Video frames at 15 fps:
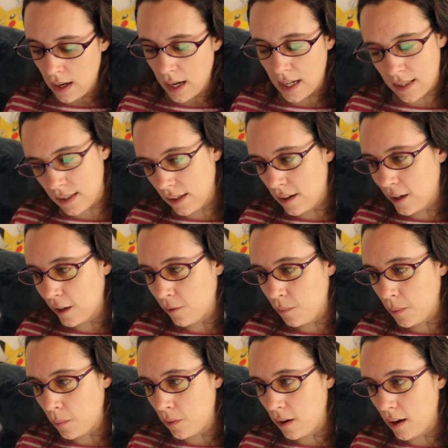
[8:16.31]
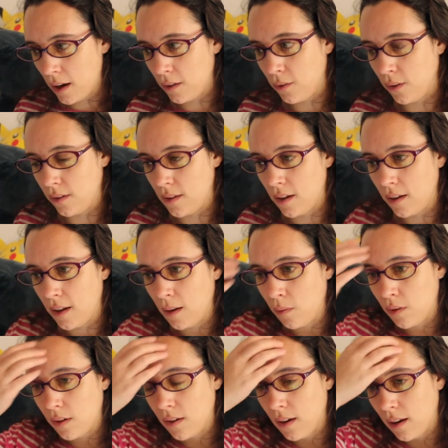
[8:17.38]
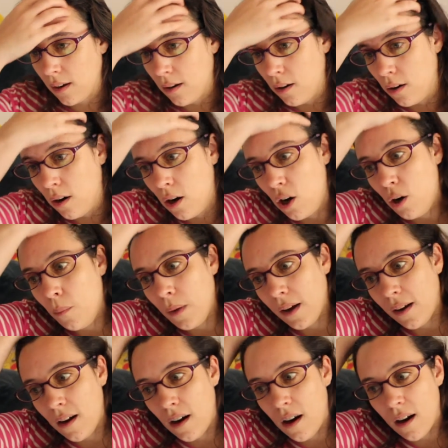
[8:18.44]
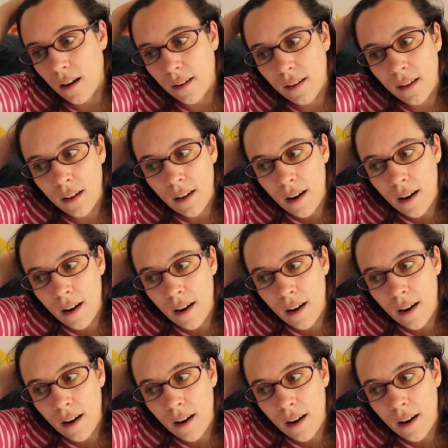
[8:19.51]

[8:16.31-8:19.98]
I think a lot of people are doing that, and I'm just like, oh my god,